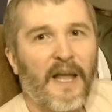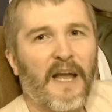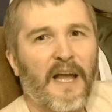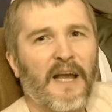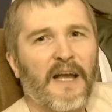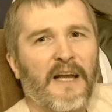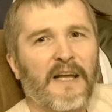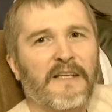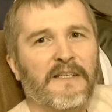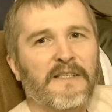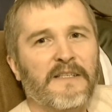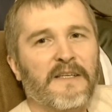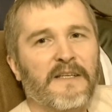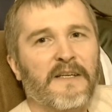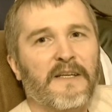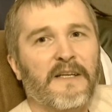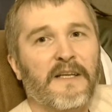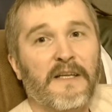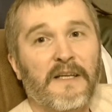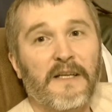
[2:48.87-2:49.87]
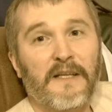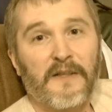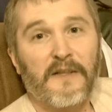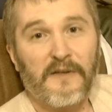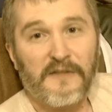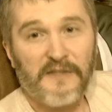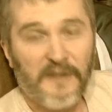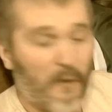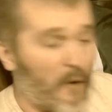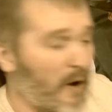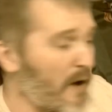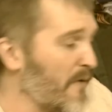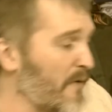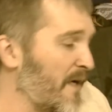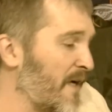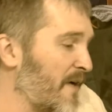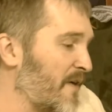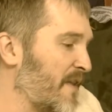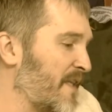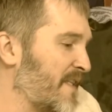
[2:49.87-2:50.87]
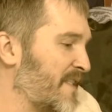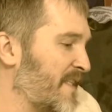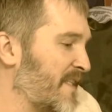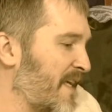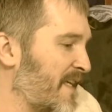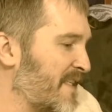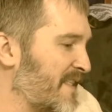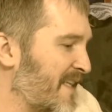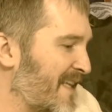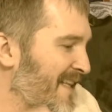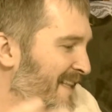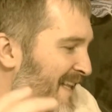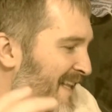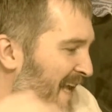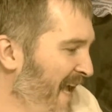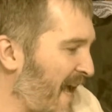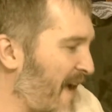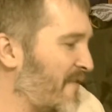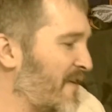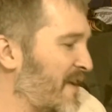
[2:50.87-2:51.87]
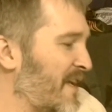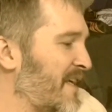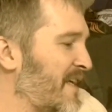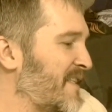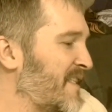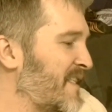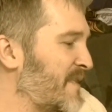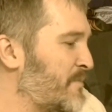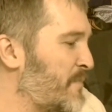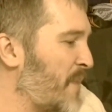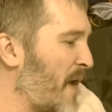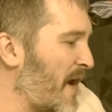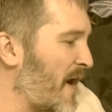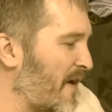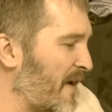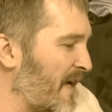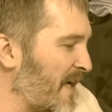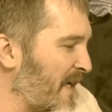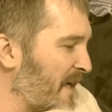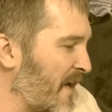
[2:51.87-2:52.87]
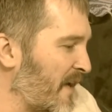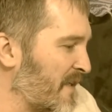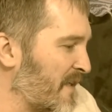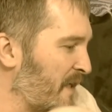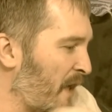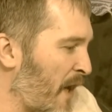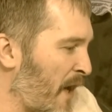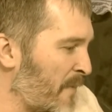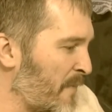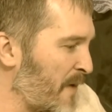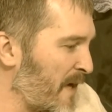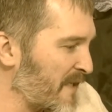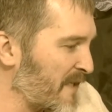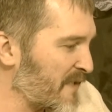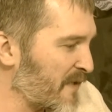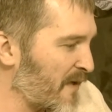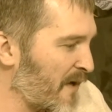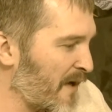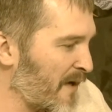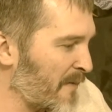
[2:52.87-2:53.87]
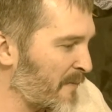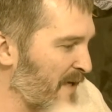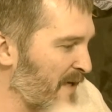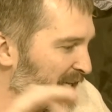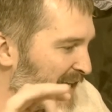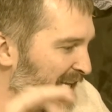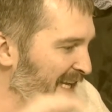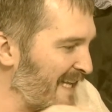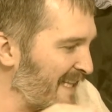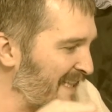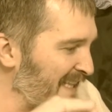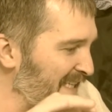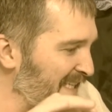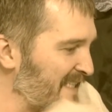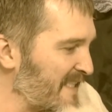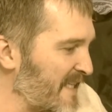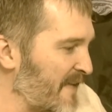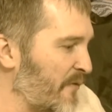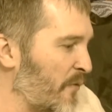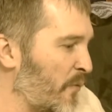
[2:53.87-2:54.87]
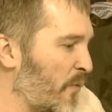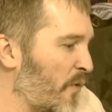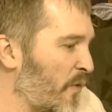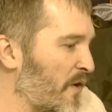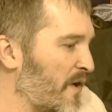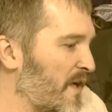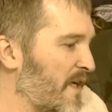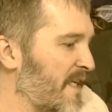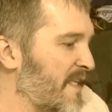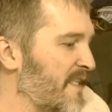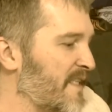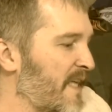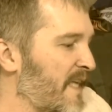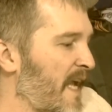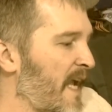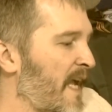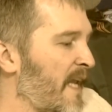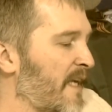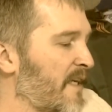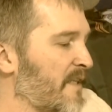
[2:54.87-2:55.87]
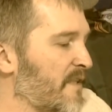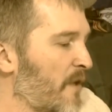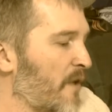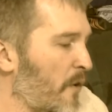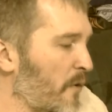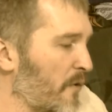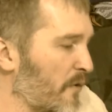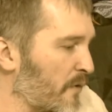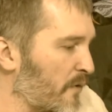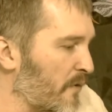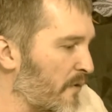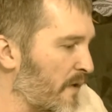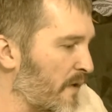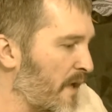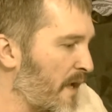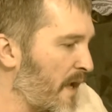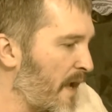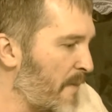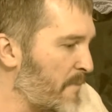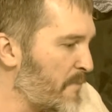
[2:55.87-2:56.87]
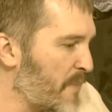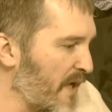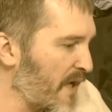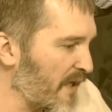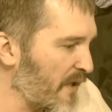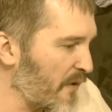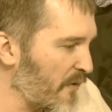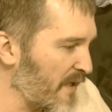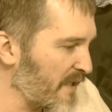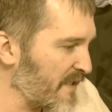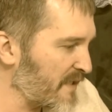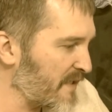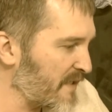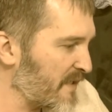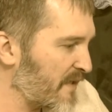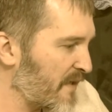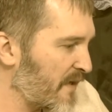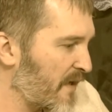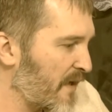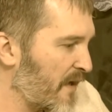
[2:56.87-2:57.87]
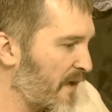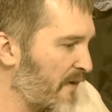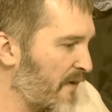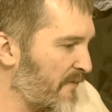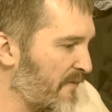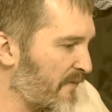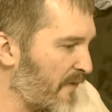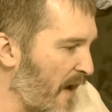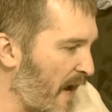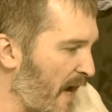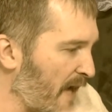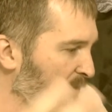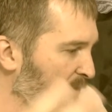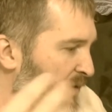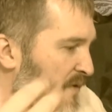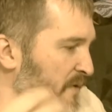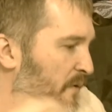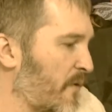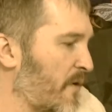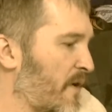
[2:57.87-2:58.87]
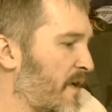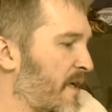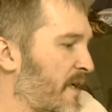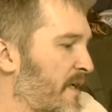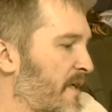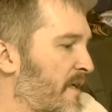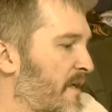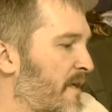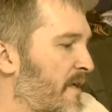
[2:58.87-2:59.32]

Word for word: And there's a quote here that says, the evidence bearing on combat trauma in the Civil War is anecdotal, ambiguous, and fragmentary.